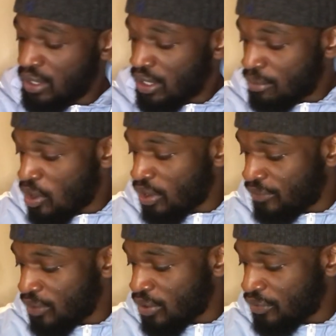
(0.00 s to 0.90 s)
and
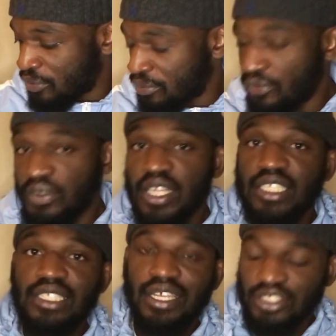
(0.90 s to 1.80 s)
Phil from Philly
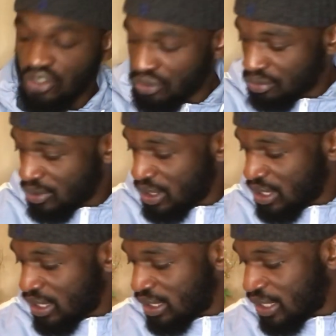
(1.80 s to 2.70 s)
Inside Scoop.
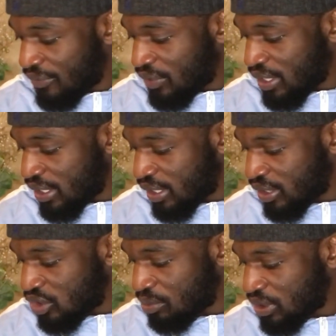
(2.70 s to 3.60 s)
Definitely in a
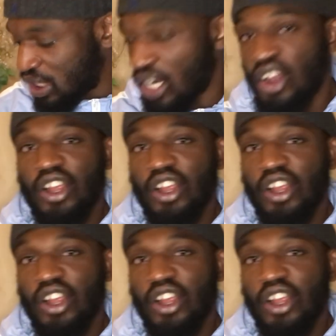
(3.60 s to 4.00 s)
Super Chat. Art